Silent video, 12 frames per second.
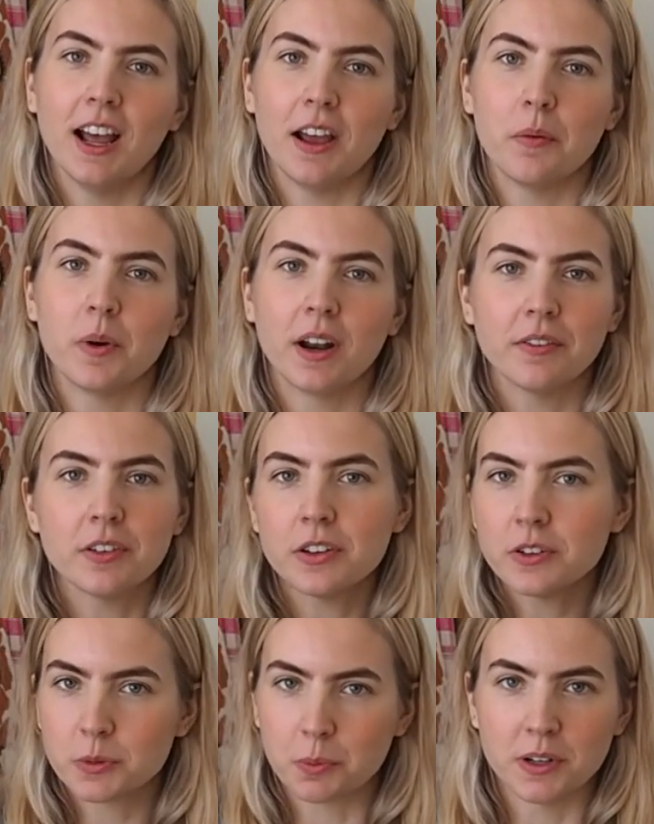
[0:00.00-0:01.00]
Whenever
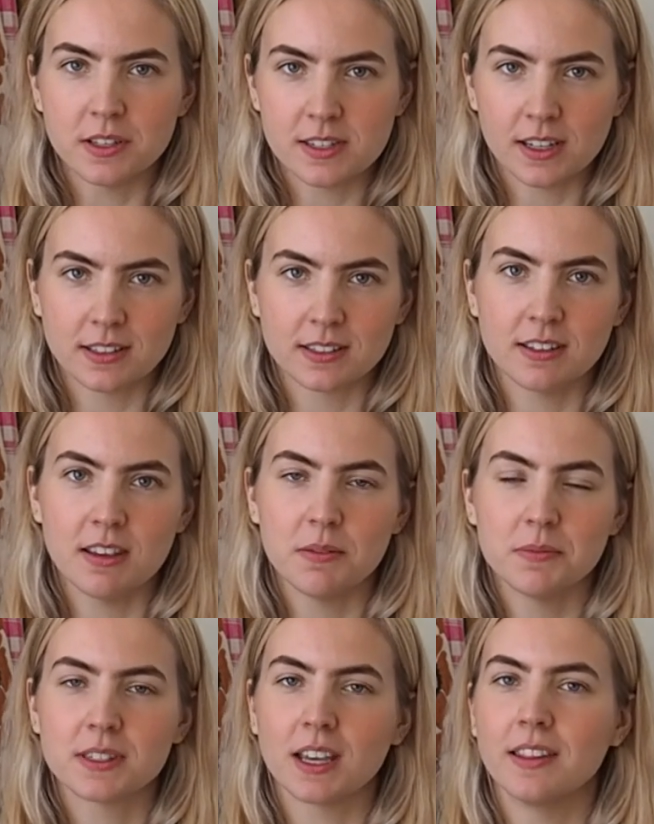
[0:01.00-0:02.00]
there's princess
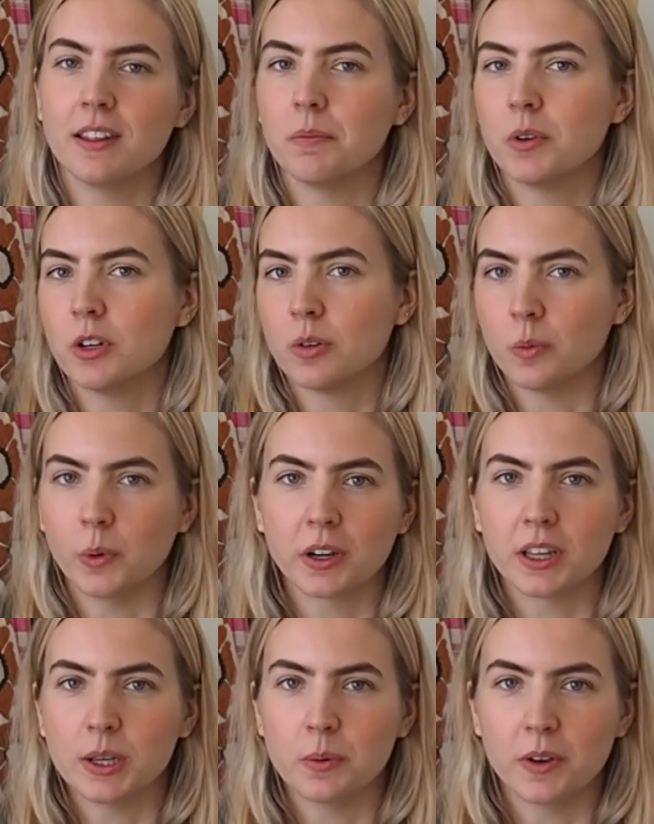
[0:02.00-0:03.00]
seams and then when you're
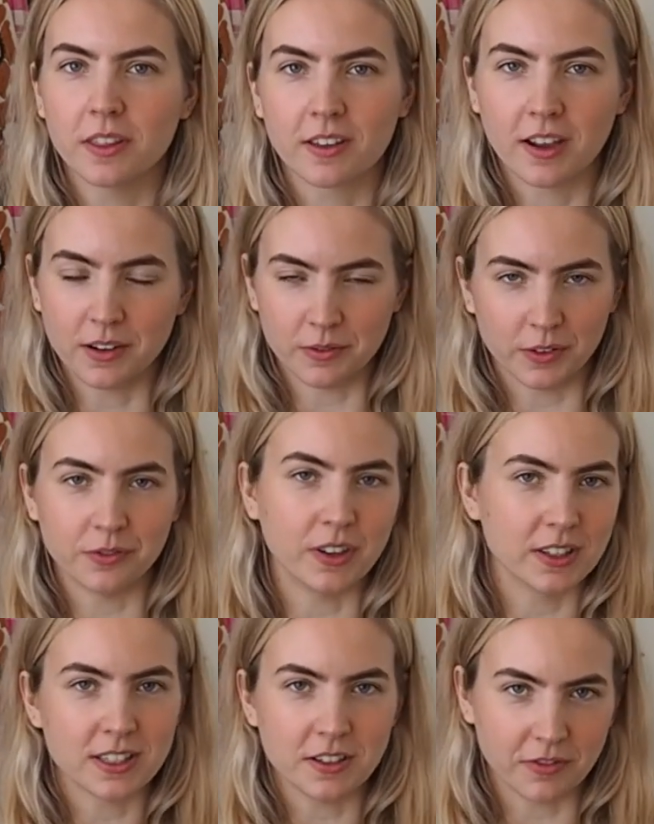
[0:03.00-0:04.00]
working with kind of a
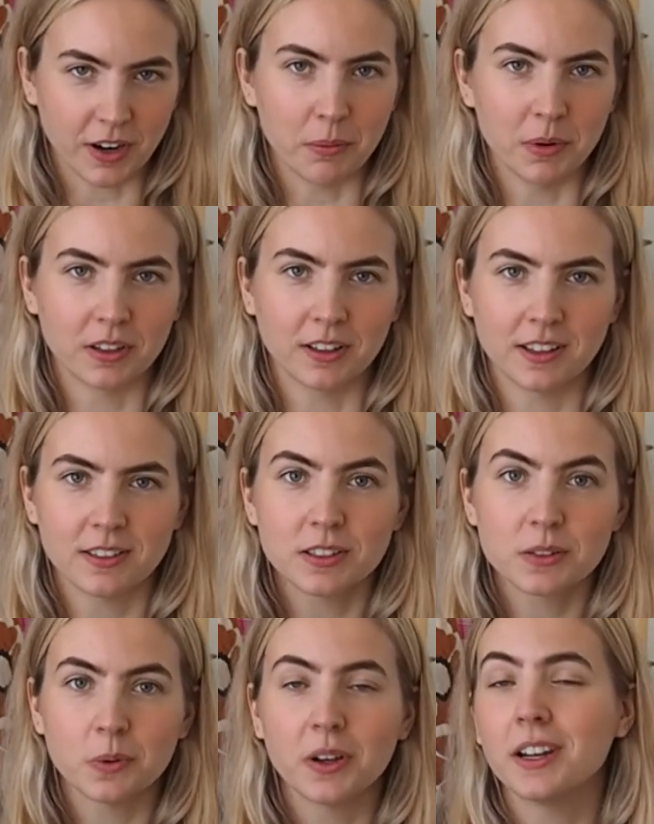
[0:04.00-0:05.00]
fussy fabric like this one,